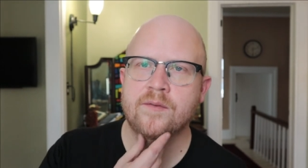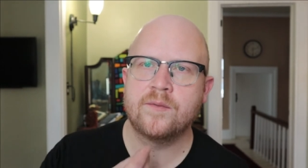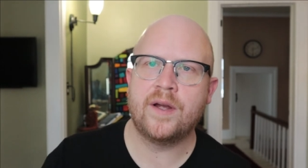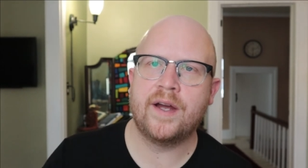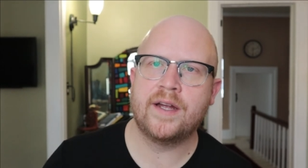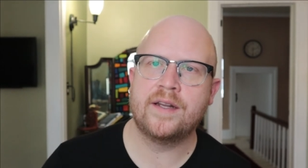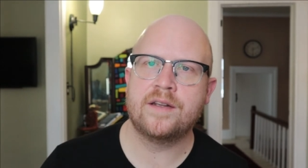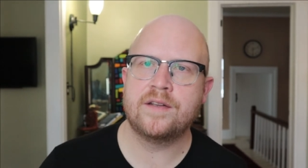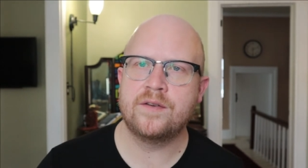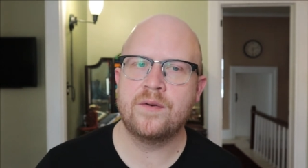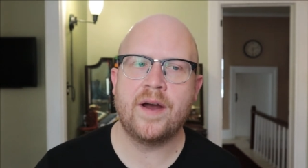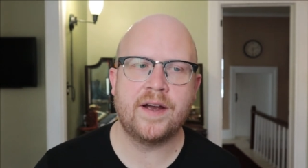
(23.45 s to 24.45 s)
We had
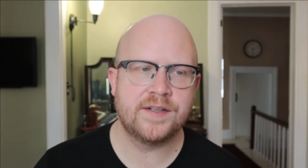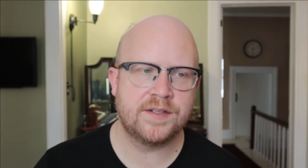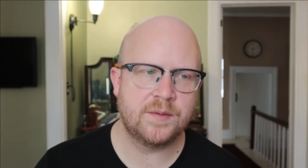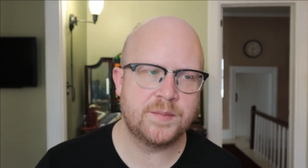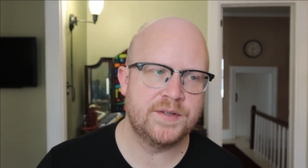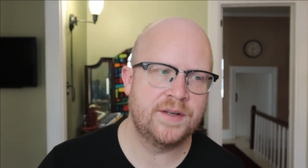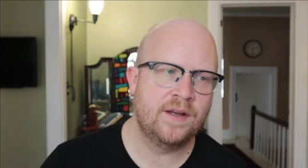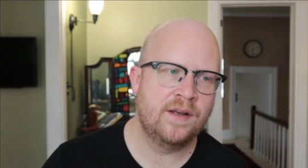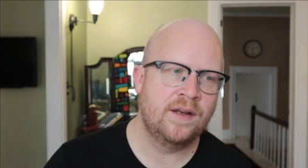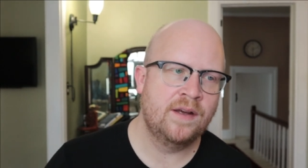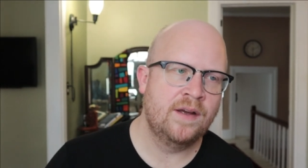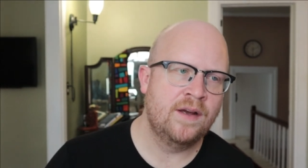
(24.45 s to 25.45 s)
two excerpts
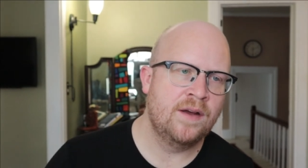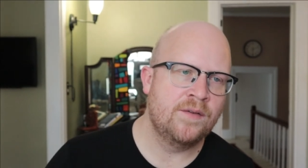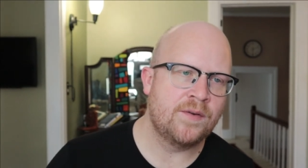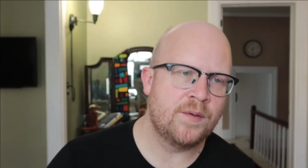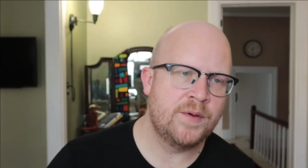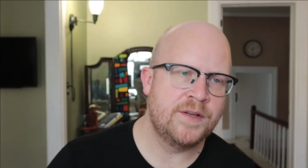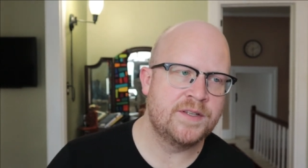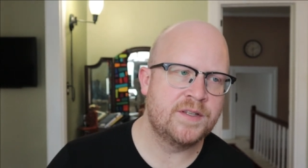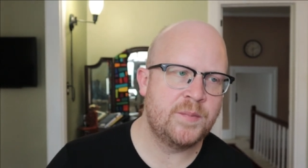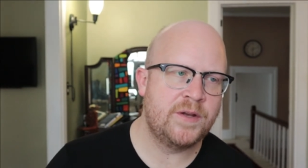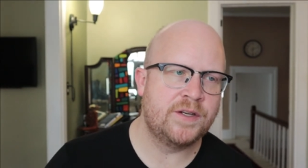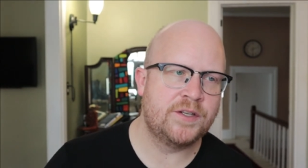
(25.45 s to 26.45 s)
from his
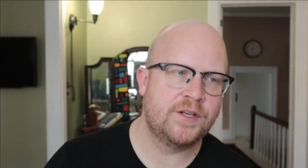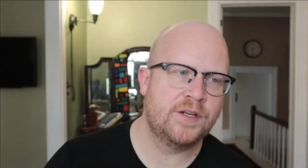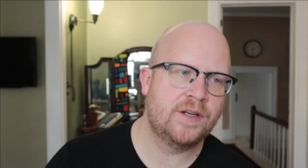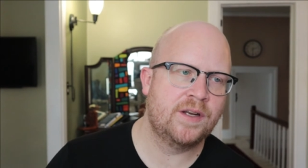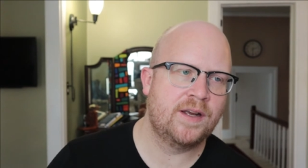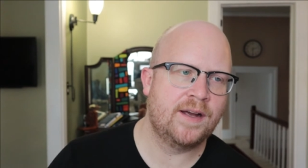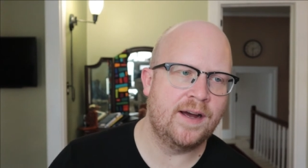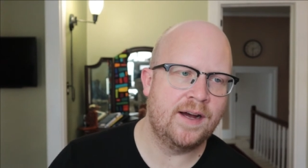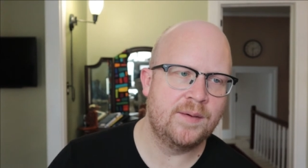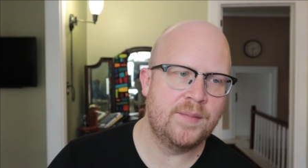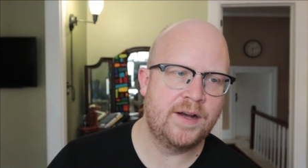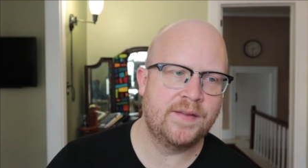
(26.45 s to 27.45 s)
speech
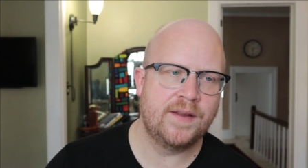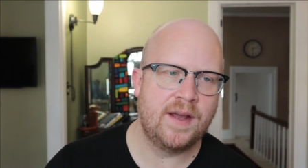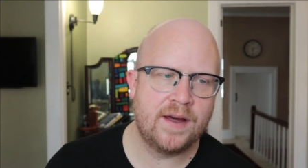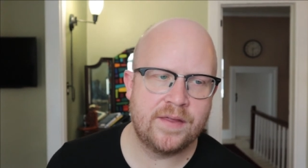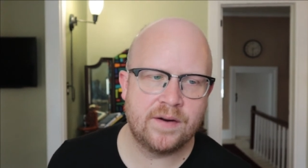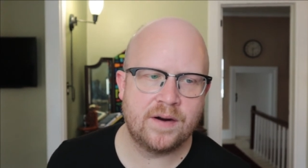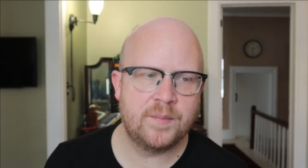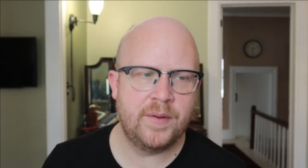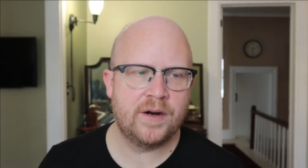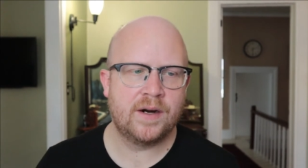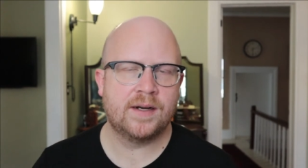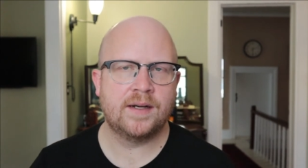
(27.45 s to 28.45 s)
um, on the Other
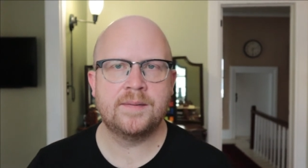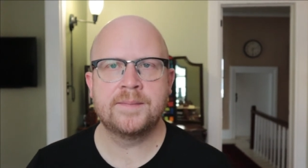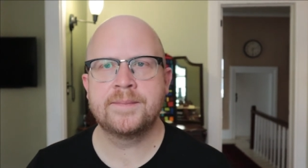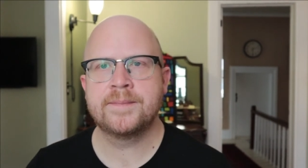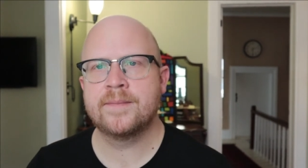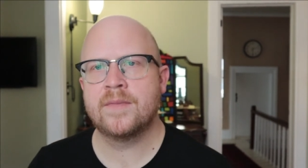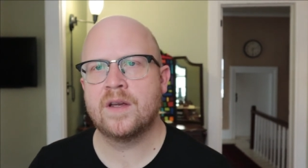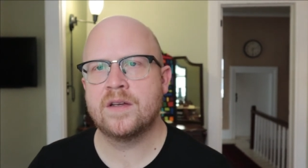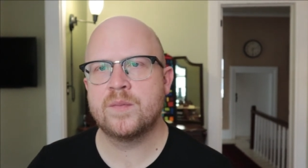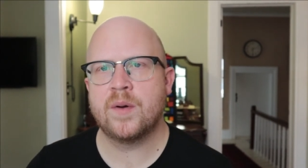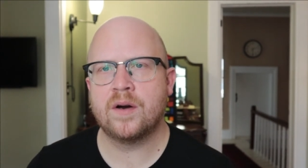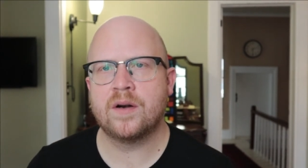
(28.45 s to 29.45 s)
America
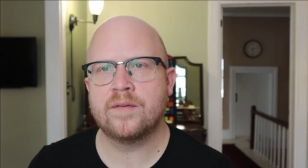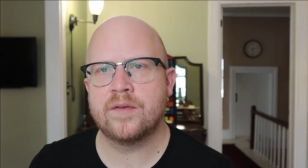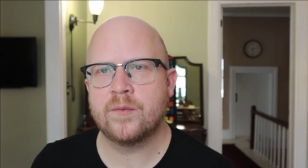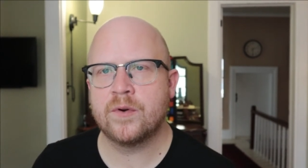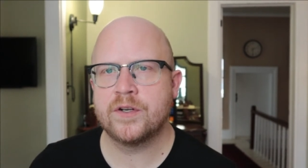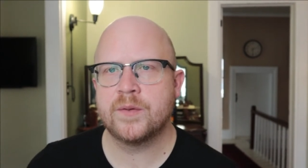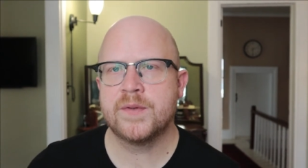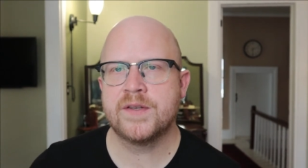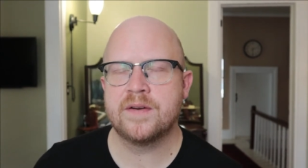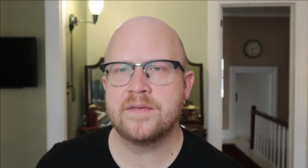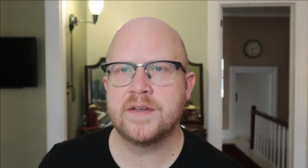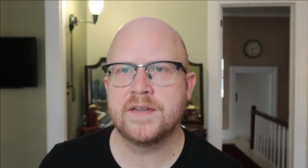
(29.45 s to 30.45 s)
as part of the worship
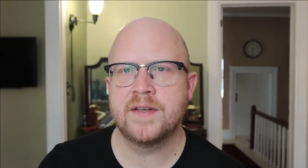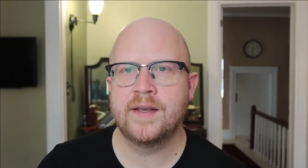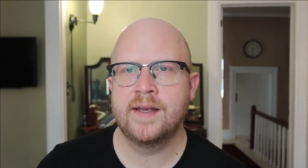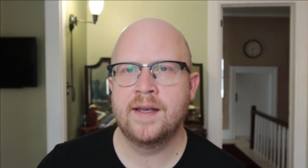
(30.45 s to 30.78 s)
service.